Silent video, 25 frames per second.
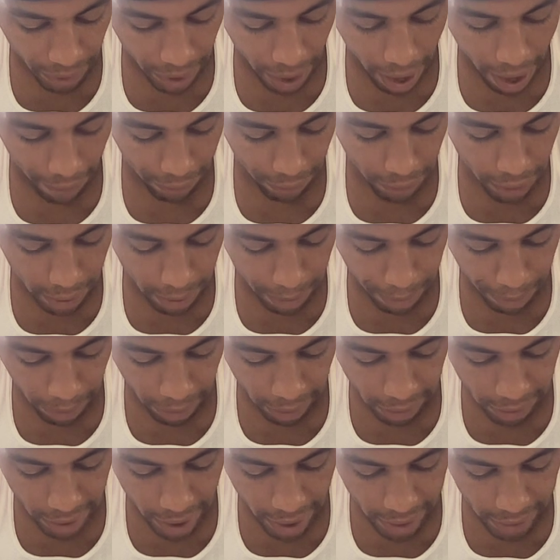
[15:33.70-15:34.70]
After the
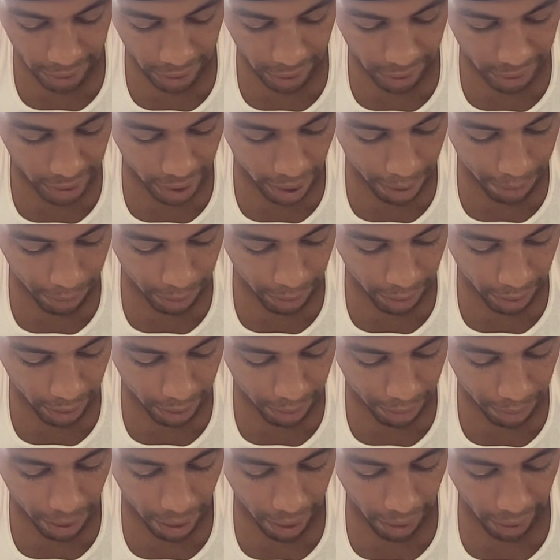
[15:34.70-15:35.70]
priest has examined
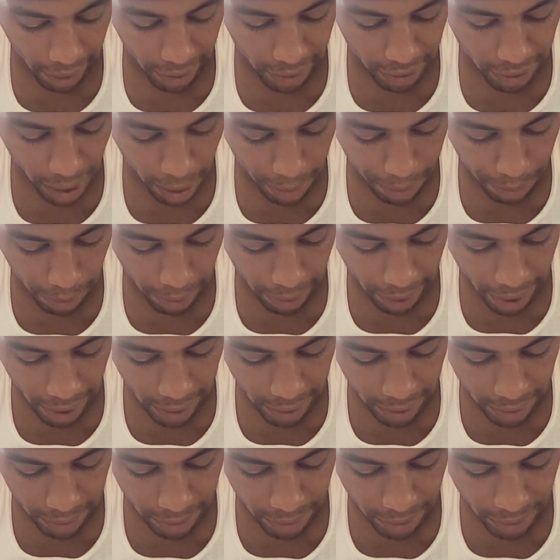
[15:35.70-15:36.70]
him, he shall
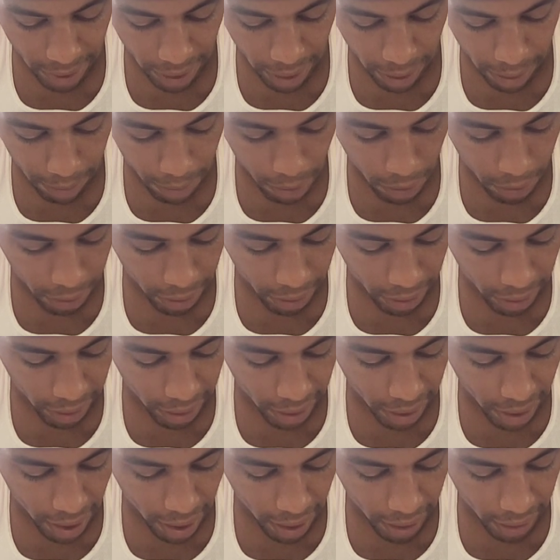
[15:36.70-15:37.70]
pronounce him
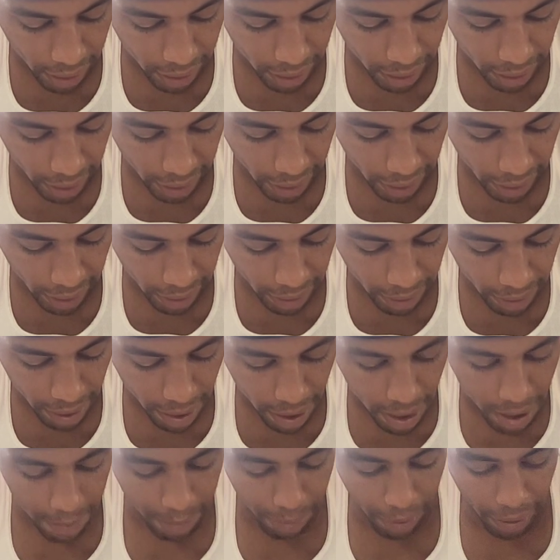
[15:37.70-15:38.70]
ceremonially unclean.
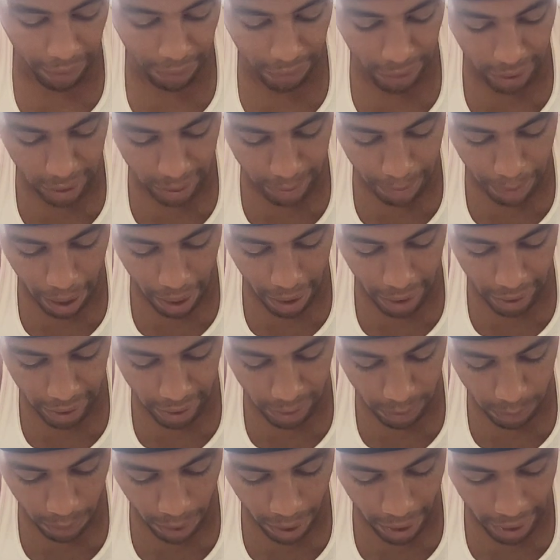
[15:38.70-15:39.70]
But if the spot
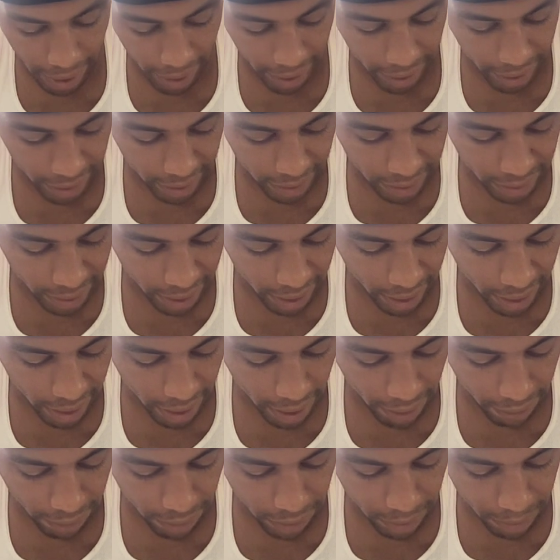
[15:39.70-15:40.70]
is white in the skin
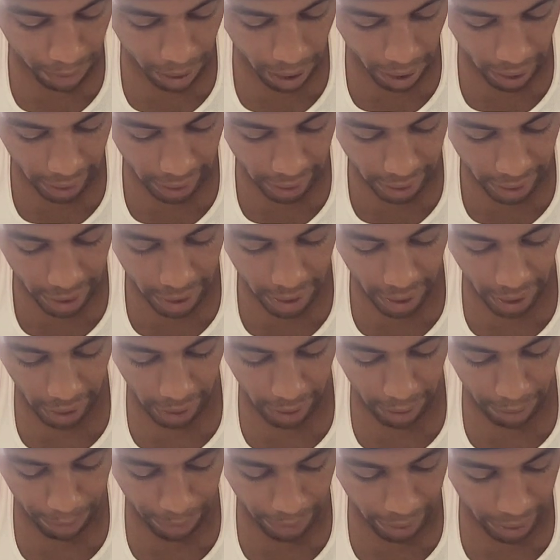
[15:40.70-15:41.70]
of his body
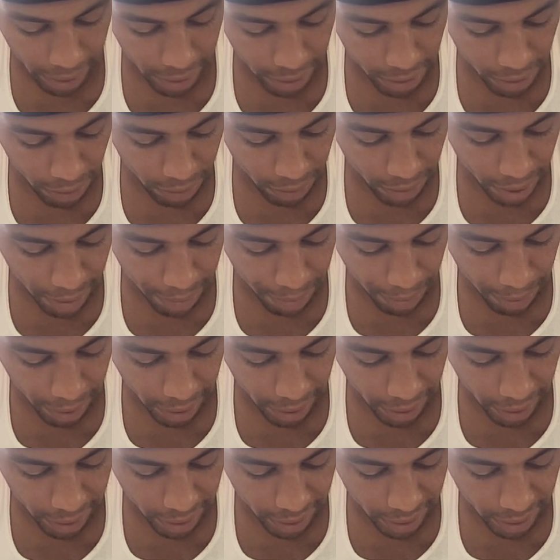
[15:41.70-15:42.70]
and appears no deeper
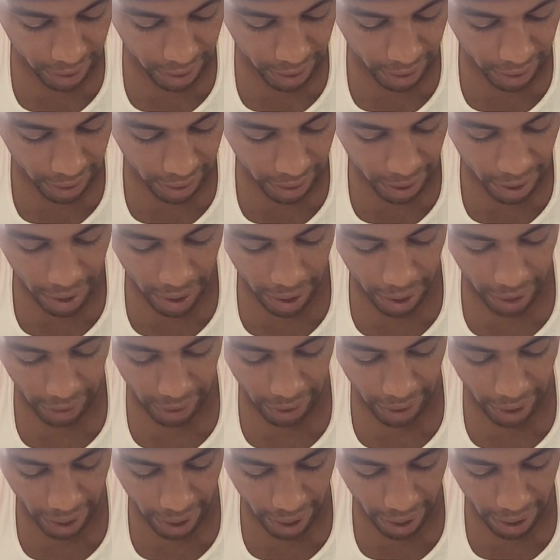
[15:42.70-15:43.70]
than the skin, and
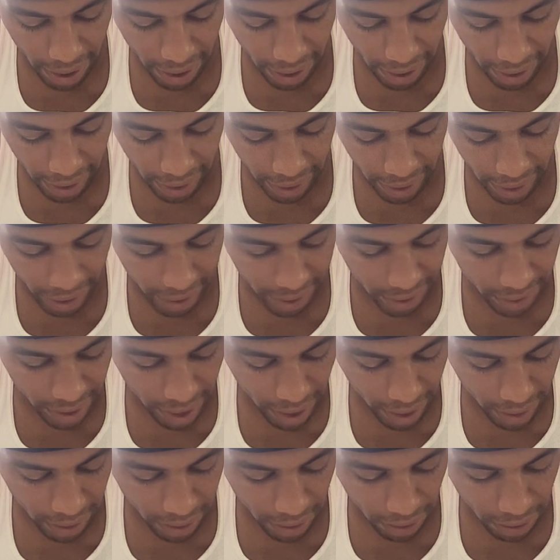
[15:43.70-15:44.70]
the hair in it has
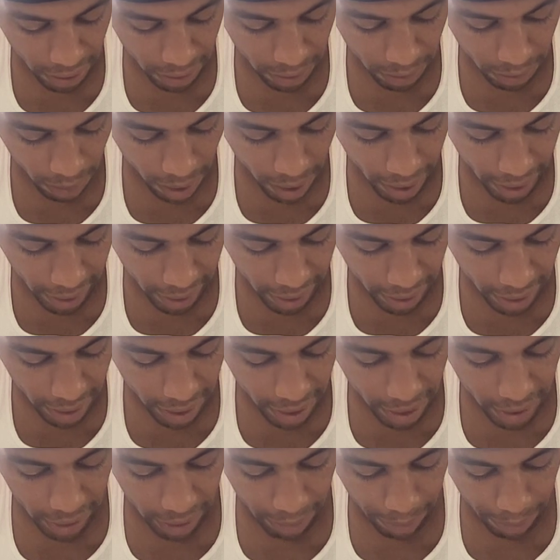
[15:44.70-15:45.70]
not turned white,
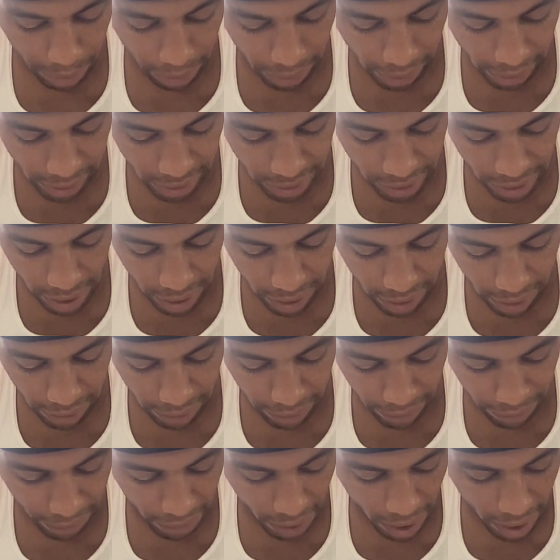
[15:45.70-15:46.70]
the priest shall
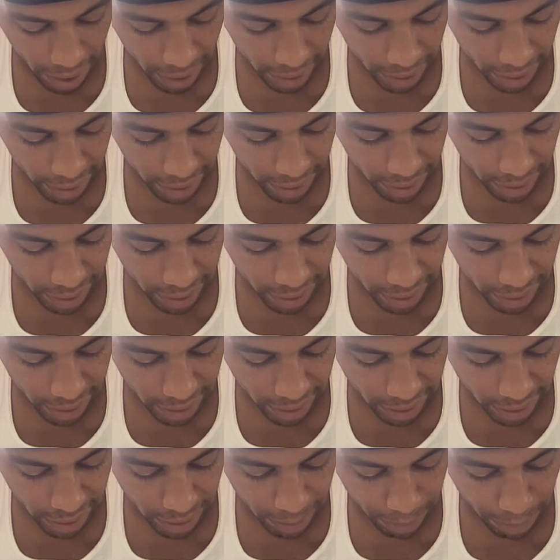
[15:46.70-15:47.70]
confine the
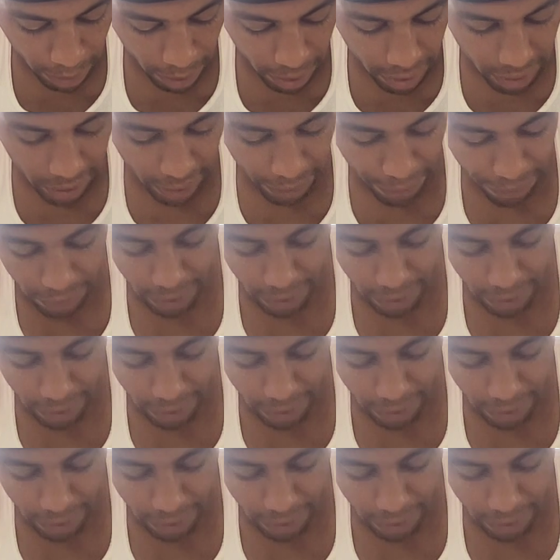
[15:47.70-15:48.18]
deceased person